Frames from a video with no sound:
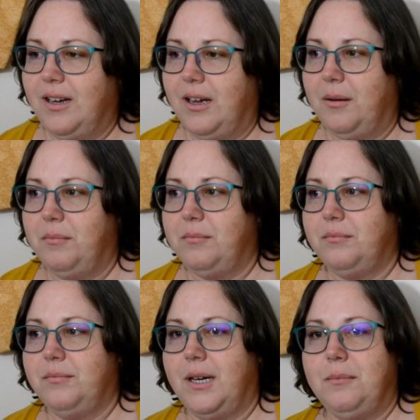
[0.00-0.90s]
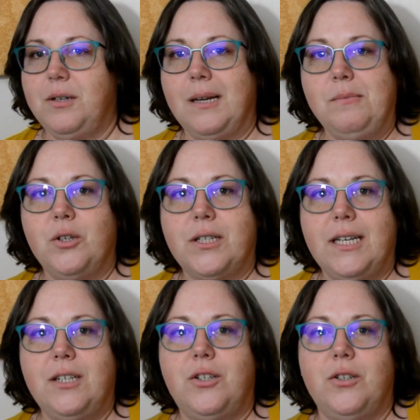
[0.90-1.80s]
I'm
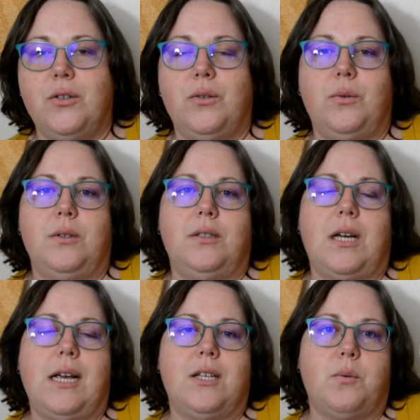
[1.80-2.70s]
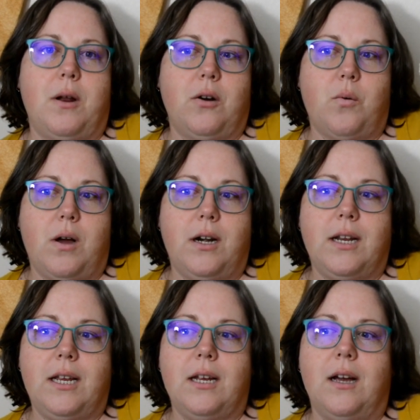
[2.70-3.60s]
looking to dye a sweater
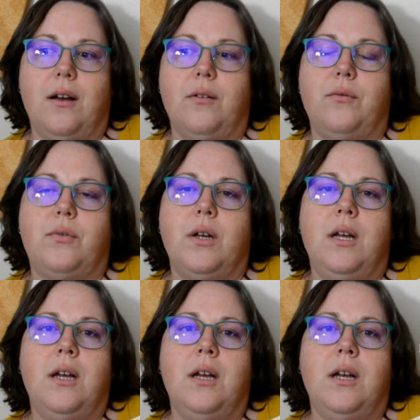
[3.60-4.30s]
quantity of